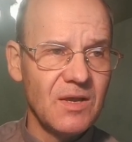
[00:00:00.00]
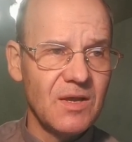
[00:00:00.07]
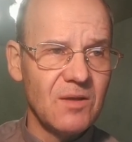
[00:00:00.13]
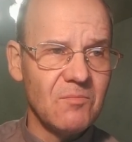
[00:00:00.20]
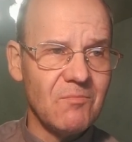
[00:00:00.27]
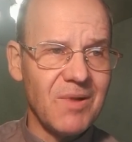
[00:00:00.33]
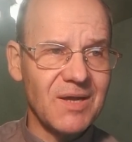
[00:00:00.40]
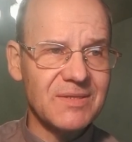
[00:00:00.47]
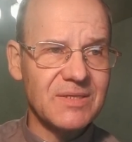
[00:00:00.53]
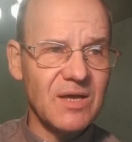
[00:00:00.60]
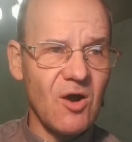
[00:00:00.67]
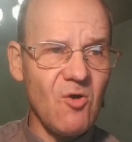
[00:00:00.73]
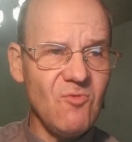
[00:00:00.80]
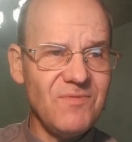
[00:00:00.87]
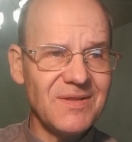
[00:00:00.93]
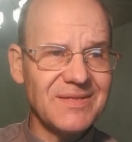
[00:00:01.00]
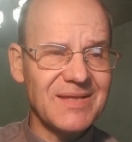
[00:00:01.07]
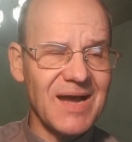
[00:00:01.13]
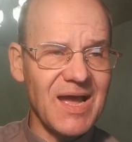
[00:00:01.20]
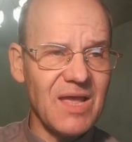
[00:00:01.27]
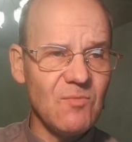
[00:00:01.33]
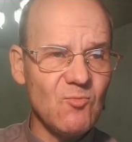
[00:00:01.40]
But over
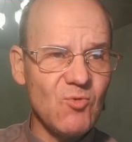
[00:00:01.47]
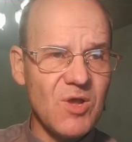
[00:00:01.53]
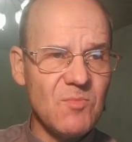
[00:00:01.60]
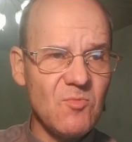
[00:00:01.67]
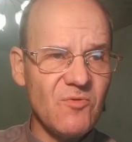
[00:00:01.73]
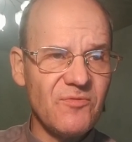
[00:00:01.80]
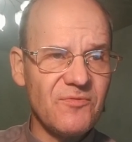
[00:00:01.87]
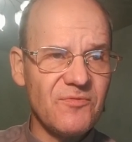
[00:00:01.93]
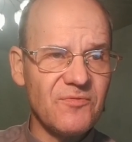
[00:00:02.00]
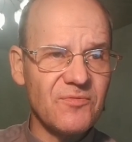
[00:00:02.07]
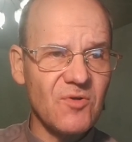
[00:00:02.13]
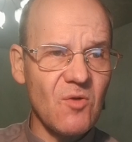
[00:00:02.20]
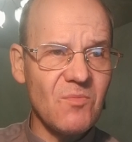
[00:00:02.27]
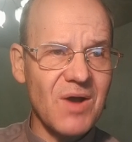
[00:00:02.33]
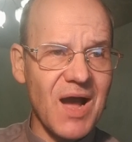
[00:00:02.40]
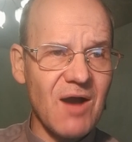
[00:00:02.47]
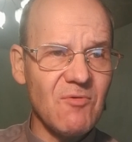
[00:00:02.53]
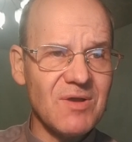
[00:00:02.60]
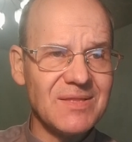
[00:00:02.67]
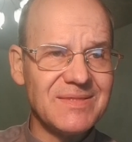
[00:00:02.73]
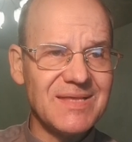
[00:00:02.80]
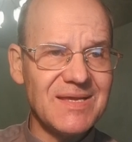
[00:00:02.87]
time, we move from our
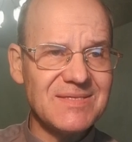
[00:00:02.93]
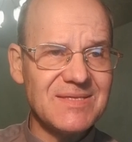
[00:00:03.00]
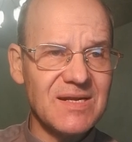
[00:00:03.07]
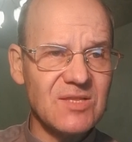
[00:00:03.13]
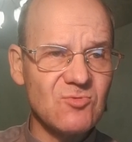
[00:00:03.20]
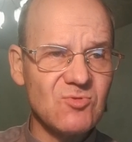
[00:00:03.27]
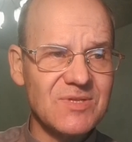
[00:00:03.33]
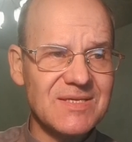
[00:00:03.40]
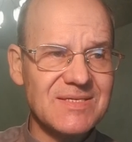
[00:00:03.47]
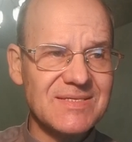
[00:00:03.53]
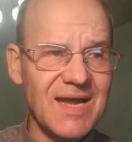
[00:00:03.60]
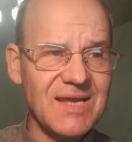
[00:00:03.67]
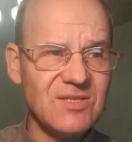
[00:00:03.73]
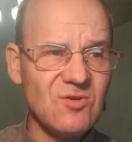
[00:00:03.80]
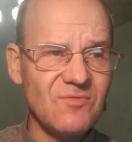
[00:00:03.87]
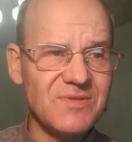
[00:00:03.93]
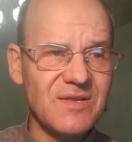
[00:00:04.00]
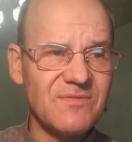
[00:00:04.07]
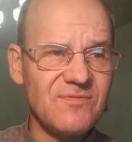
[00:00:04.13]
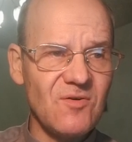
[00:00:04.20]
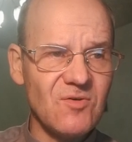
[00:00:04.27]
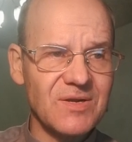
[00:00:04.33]
desert to the side of the
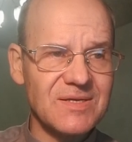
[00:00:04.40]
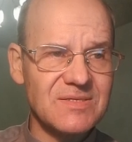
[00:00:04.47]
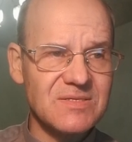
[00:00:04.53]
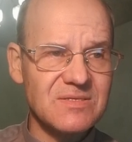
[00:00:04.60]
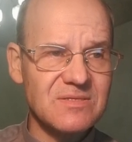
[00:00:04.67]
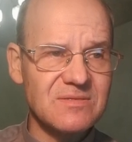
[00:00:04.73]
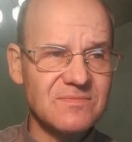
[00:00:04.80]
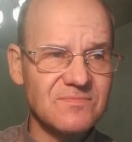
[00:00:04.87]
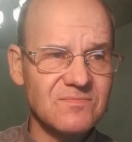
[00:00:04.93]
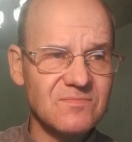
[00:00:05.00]
forest,